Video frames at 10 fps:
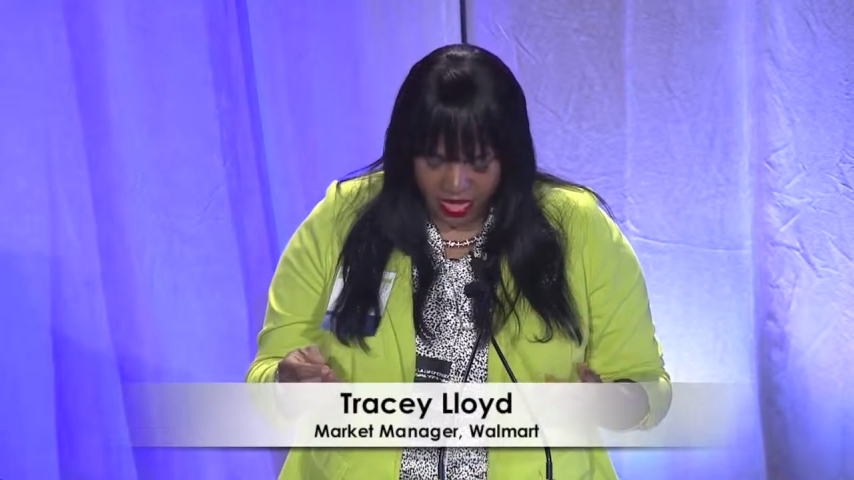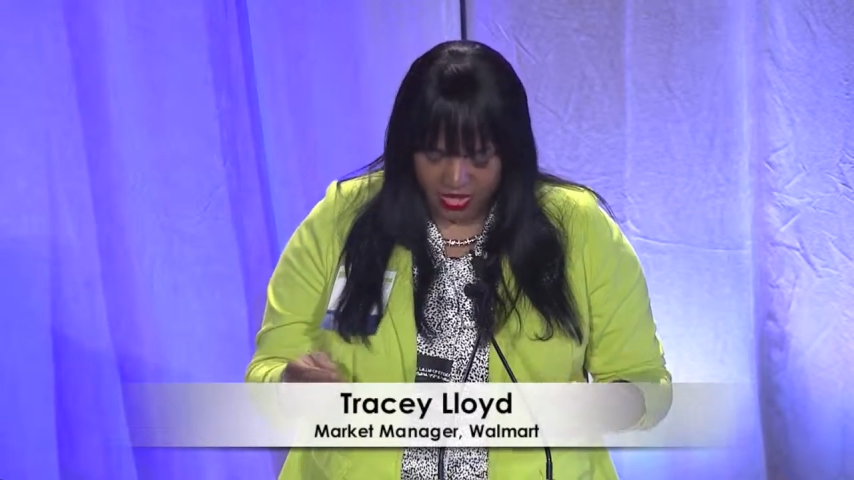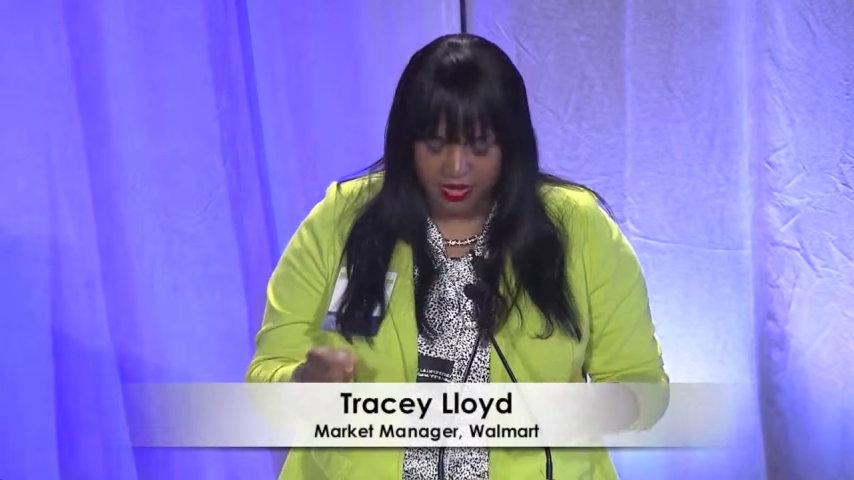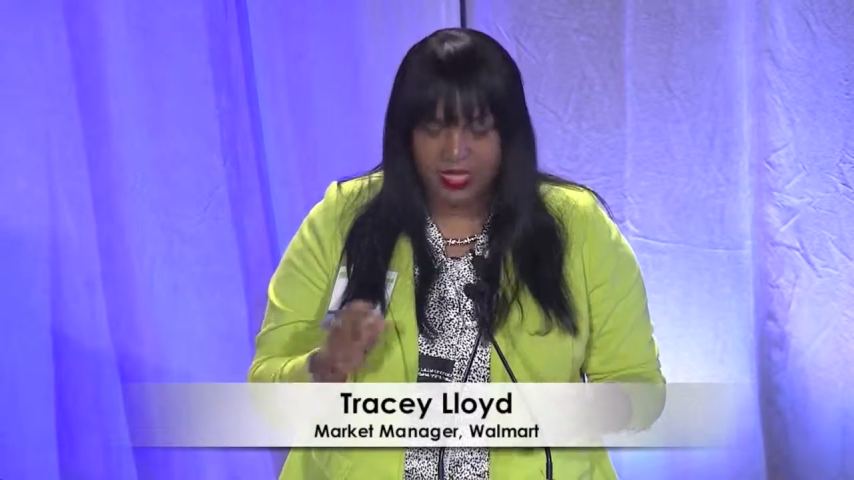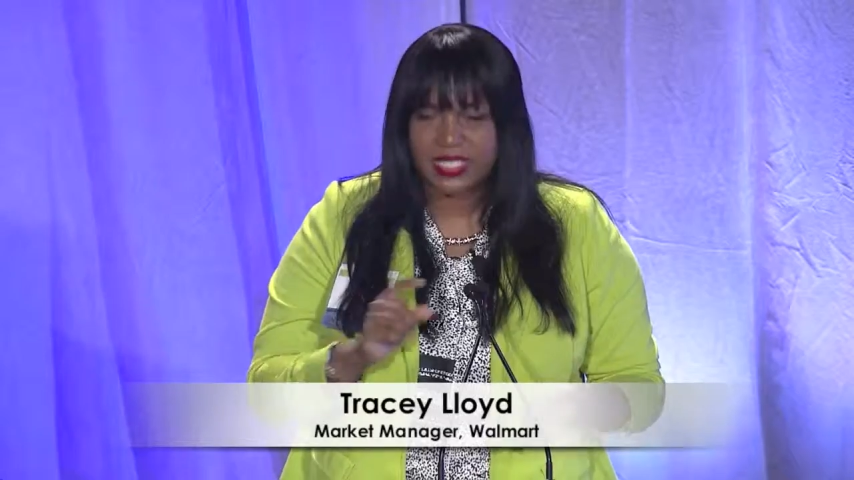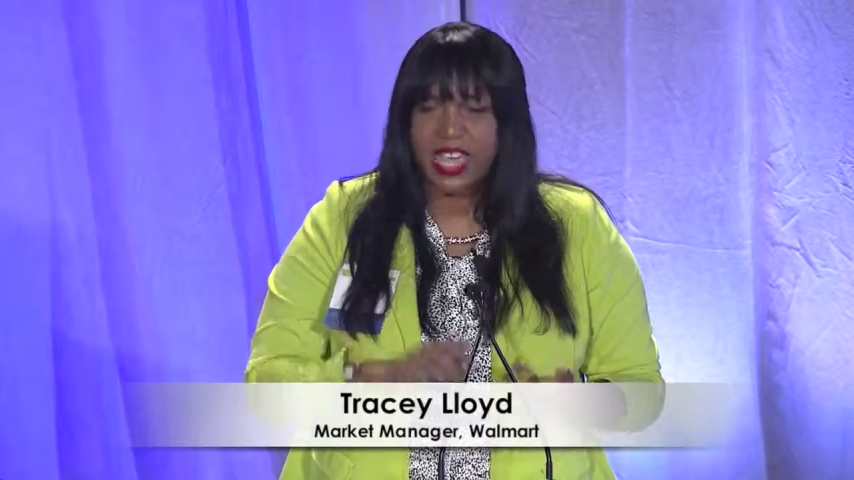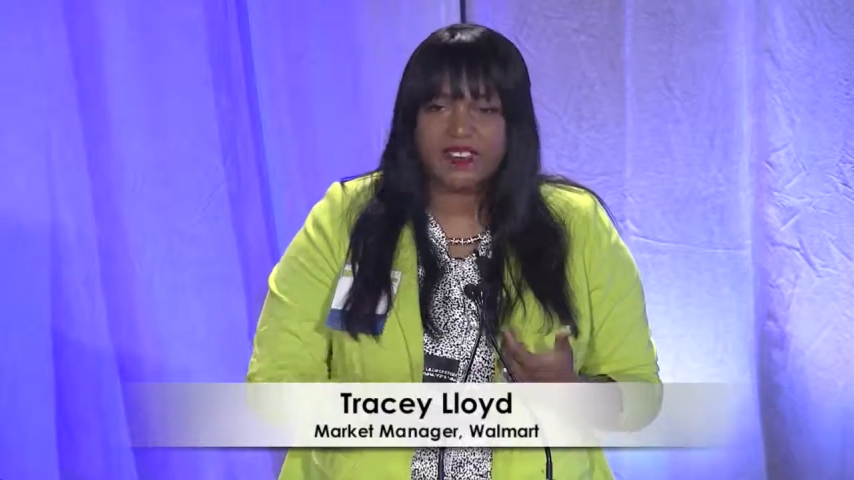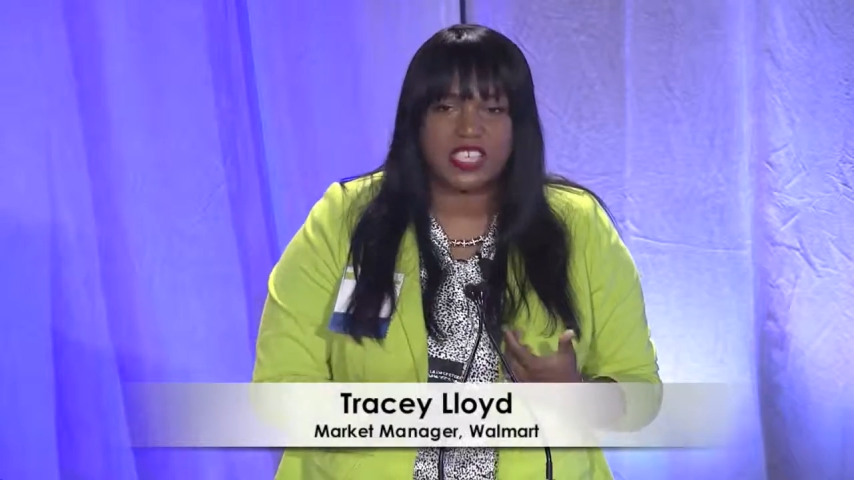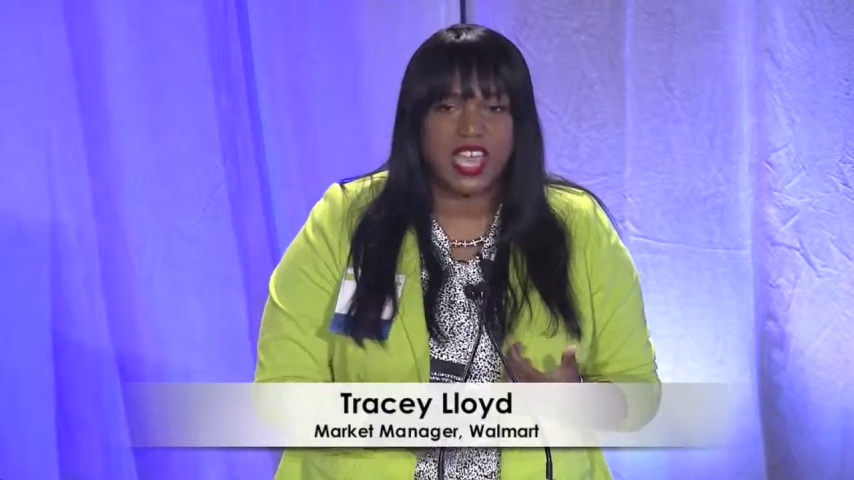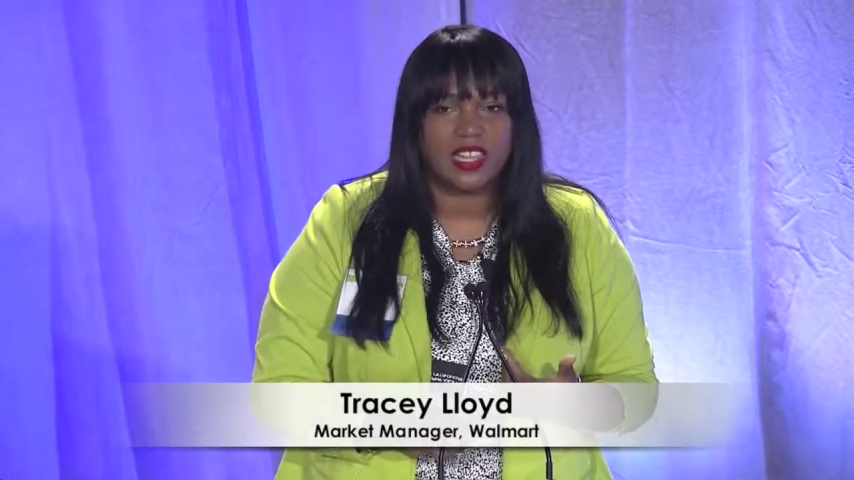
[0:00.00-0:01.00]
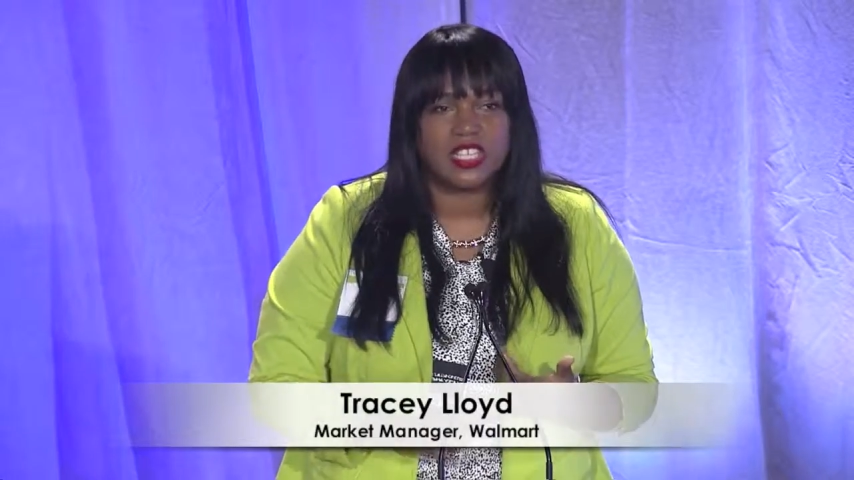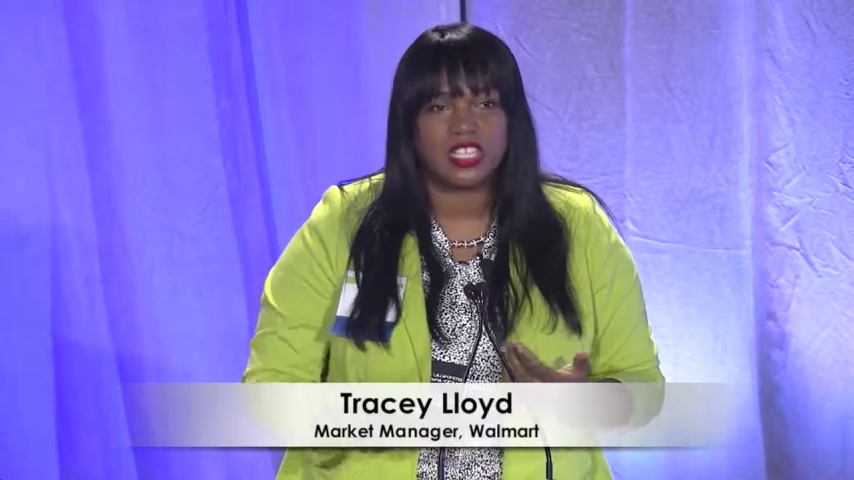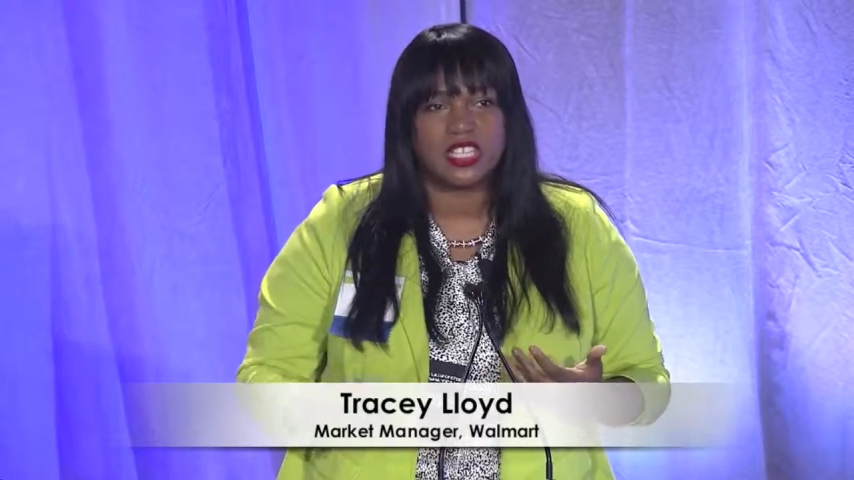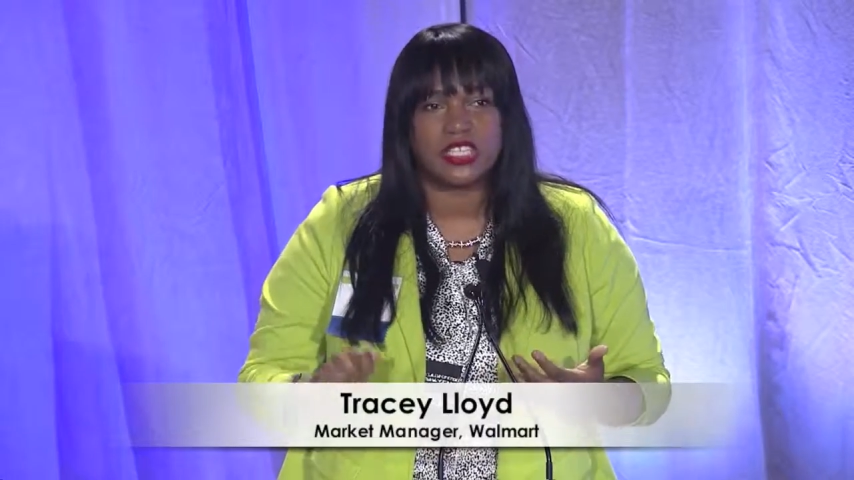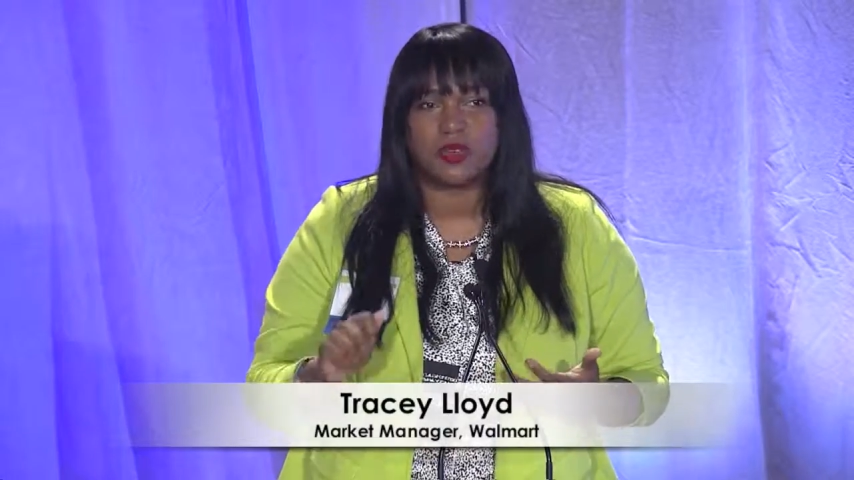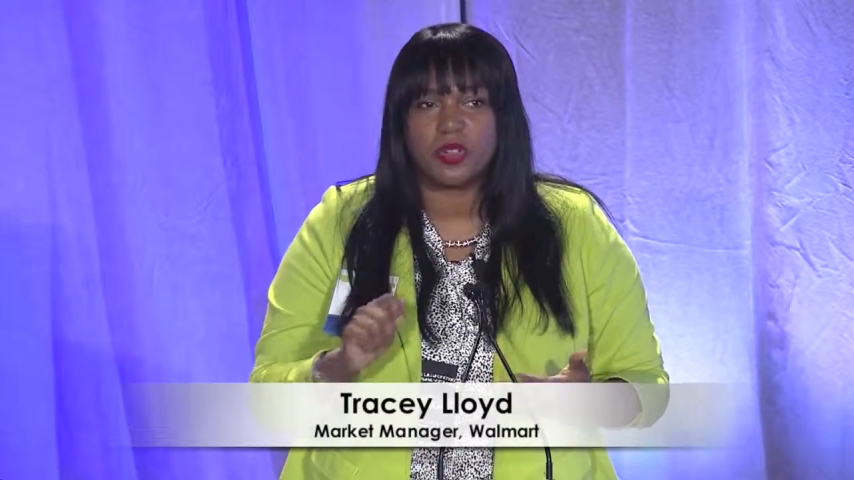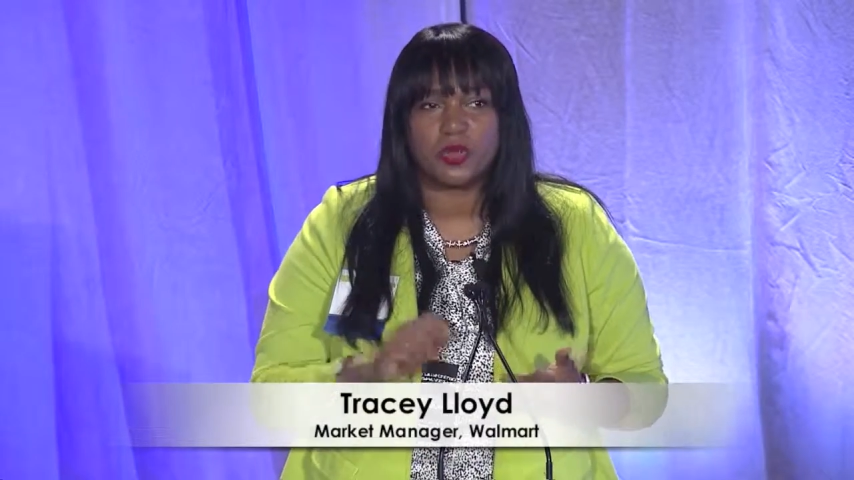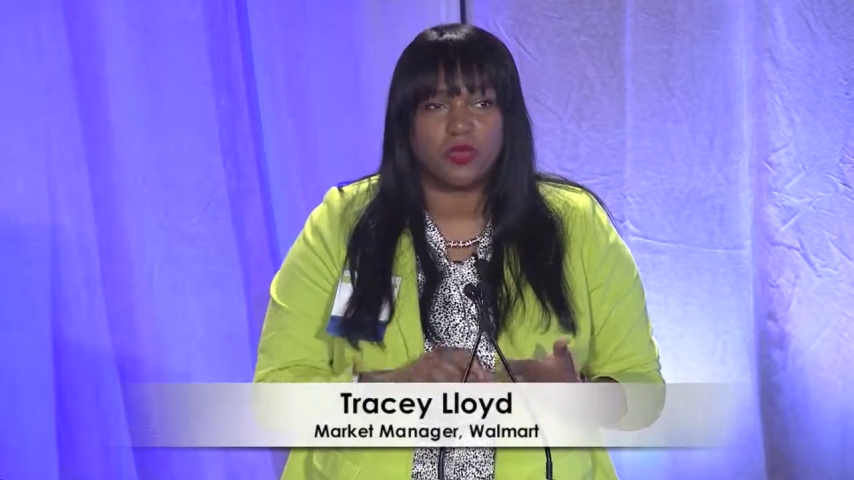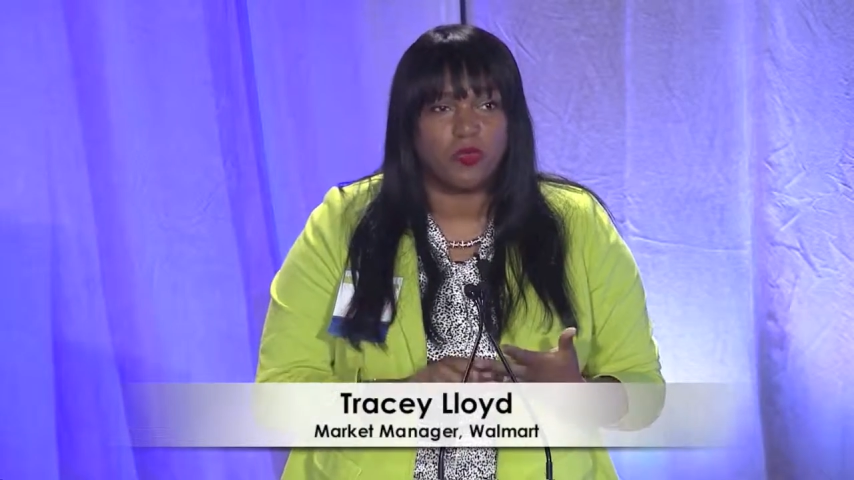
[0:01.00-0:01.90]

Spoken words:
you know, it's life challenges or through